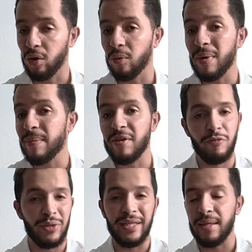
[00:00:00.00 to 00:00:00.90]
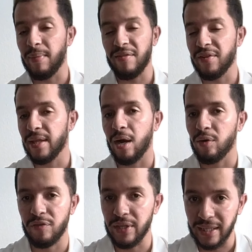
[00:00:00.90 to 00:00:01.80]
Or maybe if you need them even
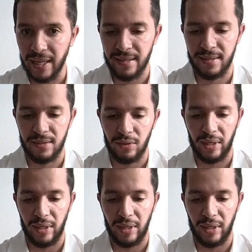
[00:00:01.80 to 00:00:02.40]
now, if you need glasses,